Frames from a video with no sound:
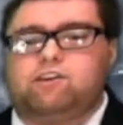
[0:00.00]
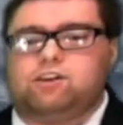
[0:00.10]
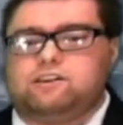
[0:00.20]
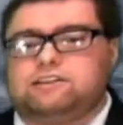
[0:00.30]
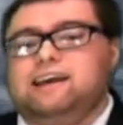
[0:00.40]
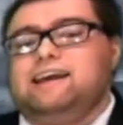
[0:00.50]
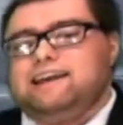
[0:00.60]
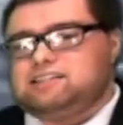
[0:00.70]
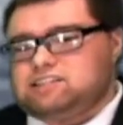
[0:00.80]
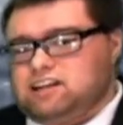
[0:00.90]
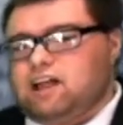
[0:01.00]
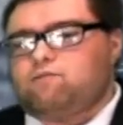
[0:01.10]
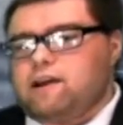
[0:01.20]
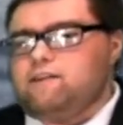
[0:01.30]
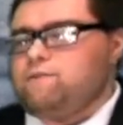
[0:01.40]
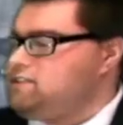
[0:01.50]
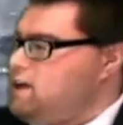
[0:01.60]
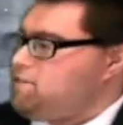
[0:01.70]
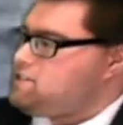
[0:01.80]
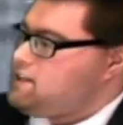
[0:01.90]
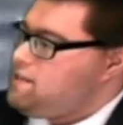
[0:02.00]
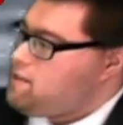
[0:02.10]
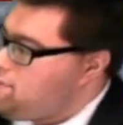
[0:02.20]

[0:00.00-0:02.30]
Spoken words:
inches is still our rainfall deficit. And the